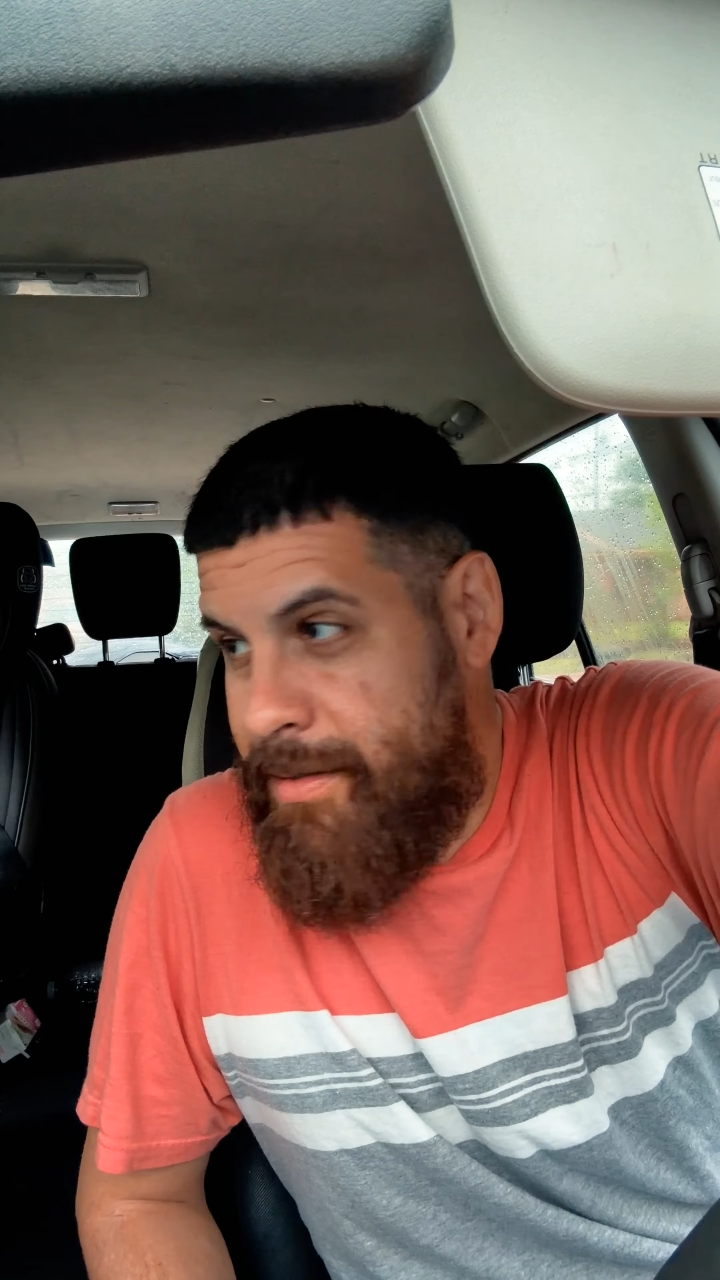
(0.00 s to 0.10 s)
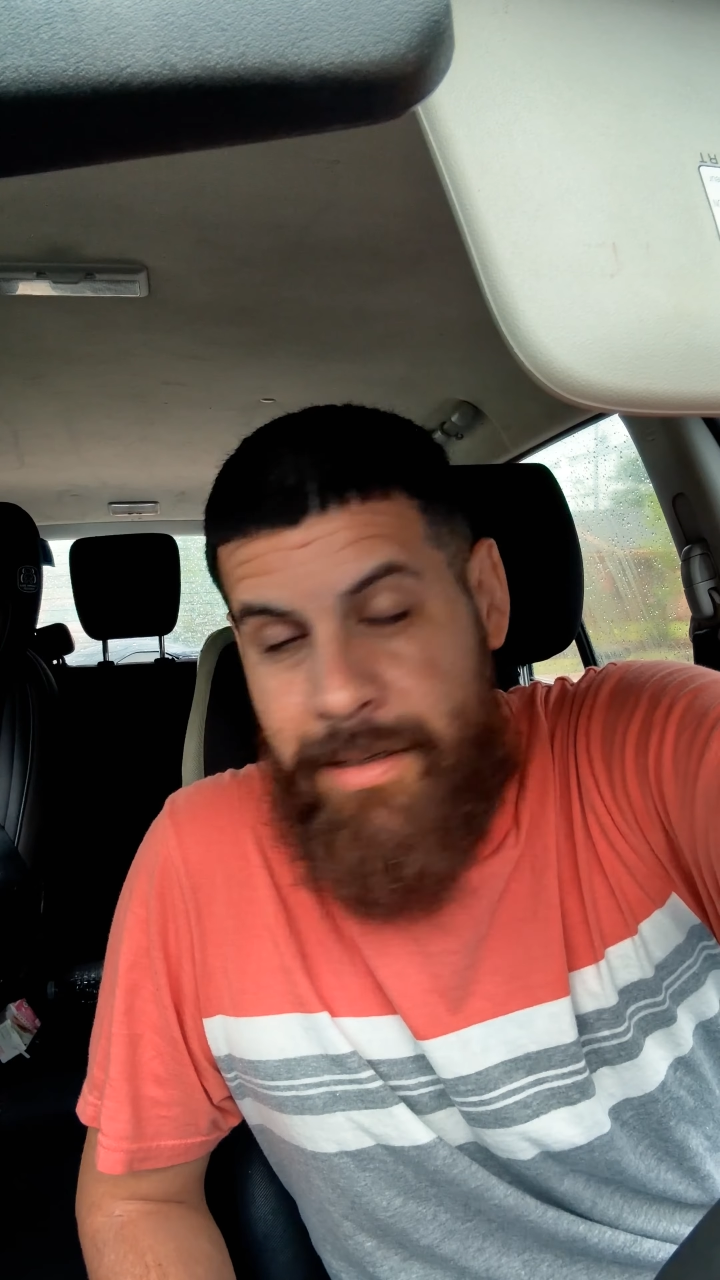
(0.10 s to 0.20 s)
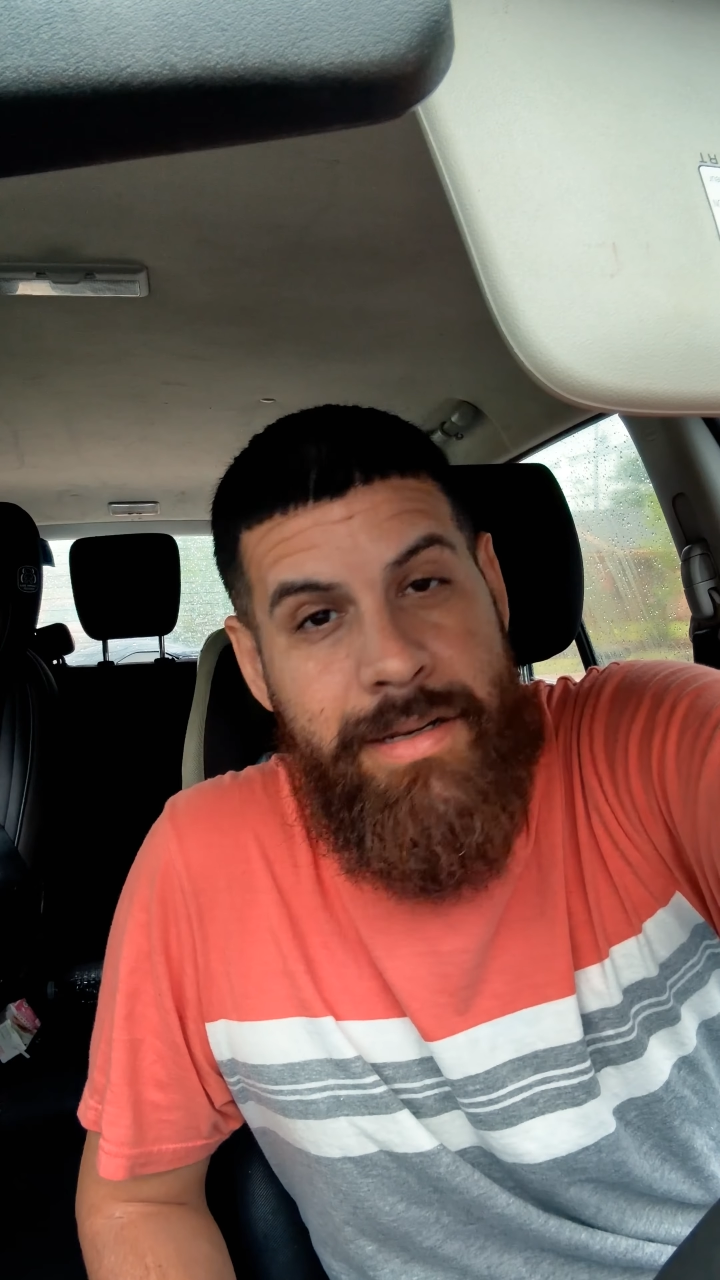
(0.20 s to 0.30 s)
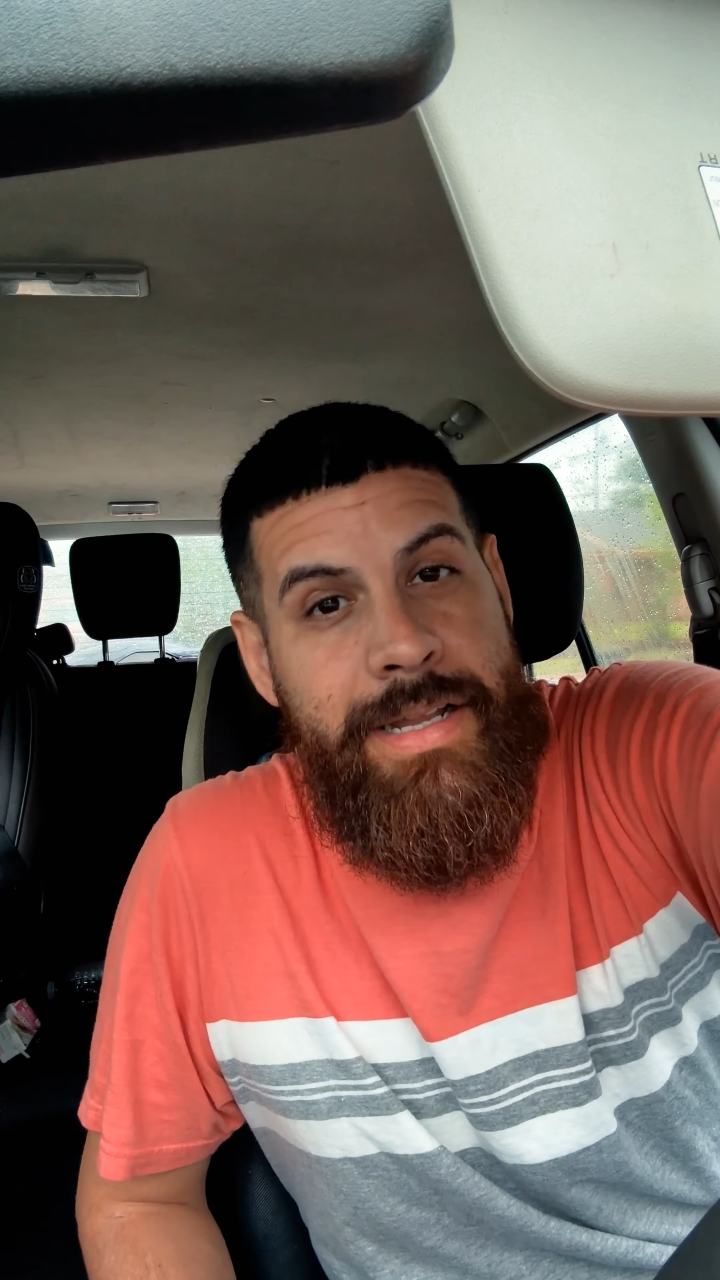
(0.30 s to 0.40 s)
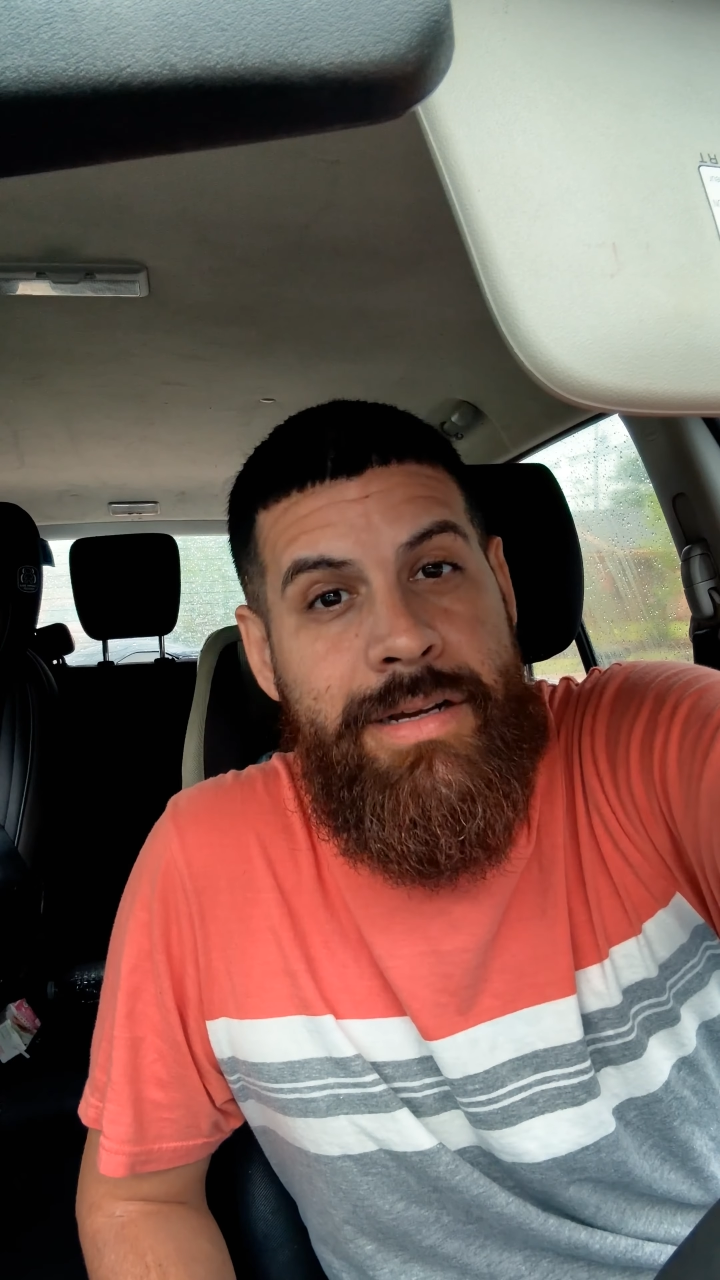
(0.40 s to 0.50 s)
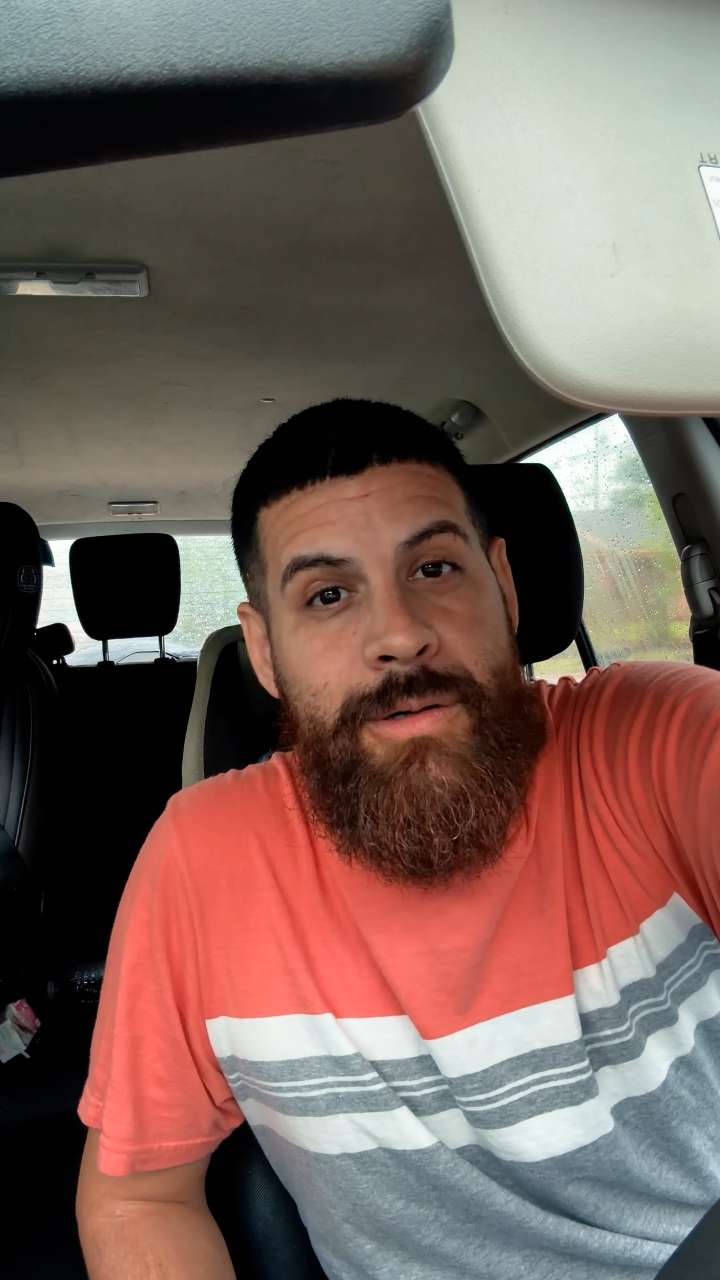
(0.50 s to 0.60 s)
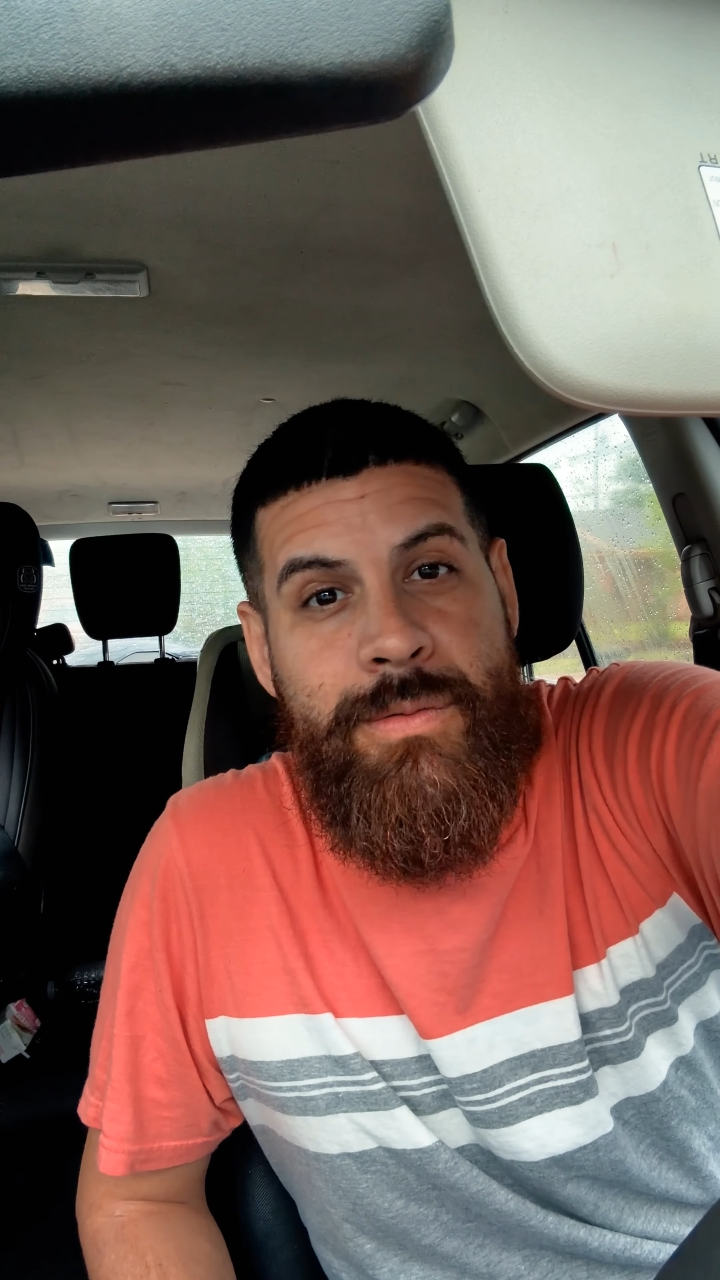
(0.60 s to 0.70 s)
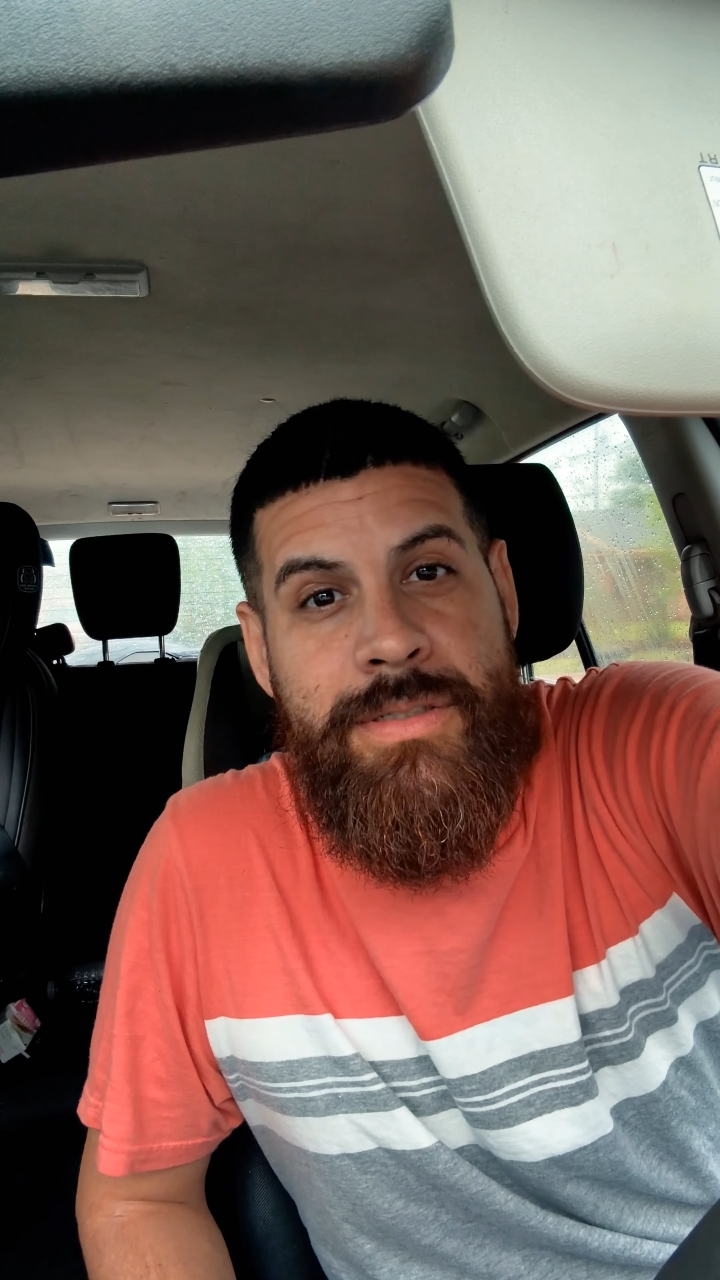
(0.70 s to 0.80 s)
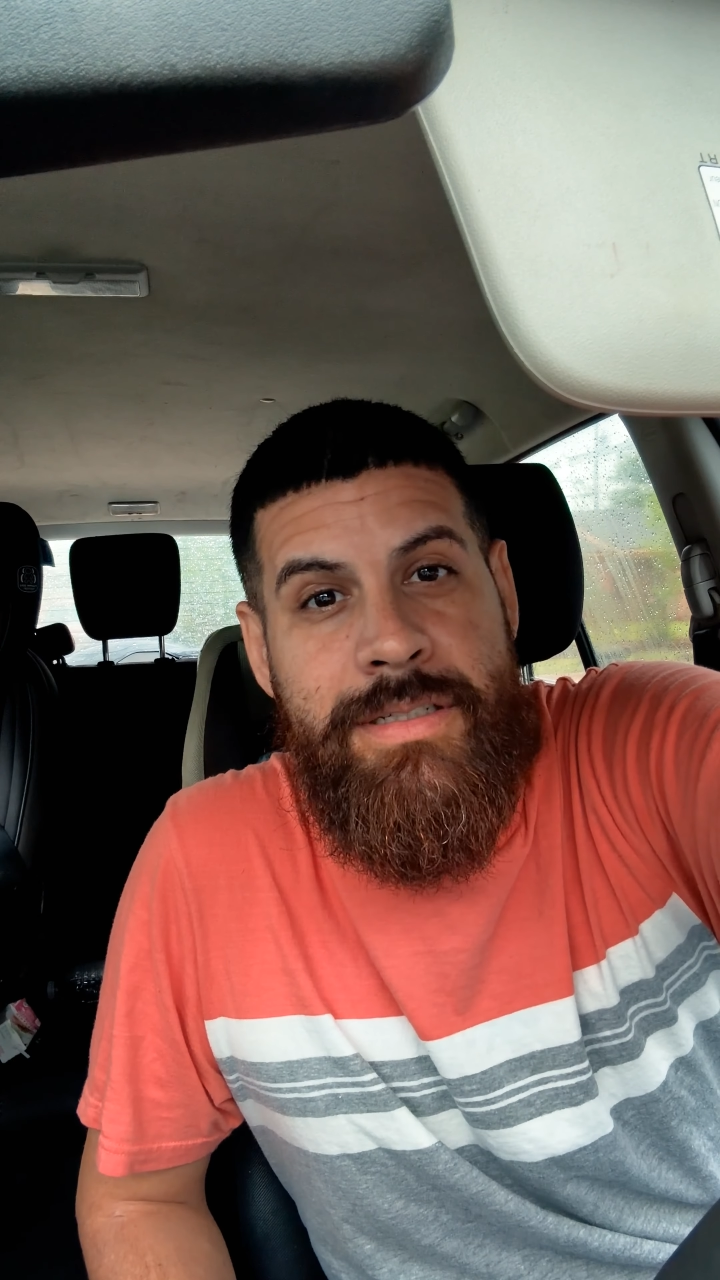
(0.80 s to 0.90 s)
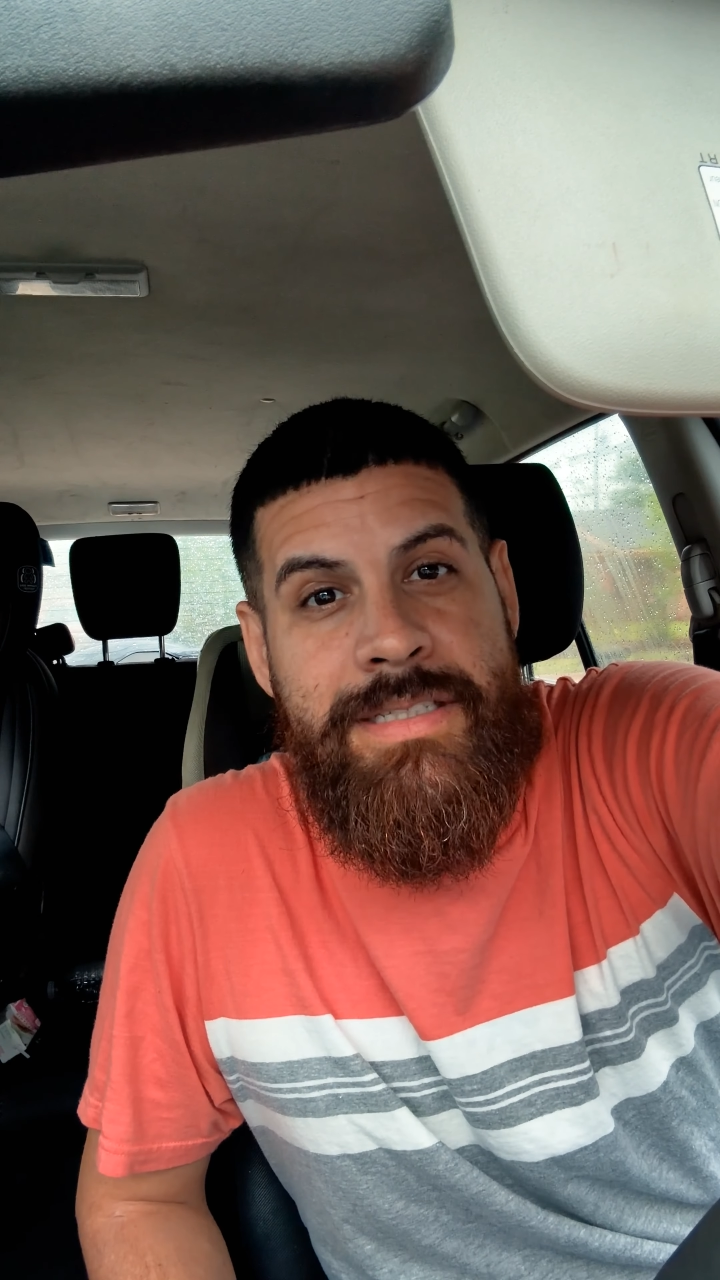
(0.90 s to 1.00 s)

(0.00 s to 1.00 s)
No, that whole took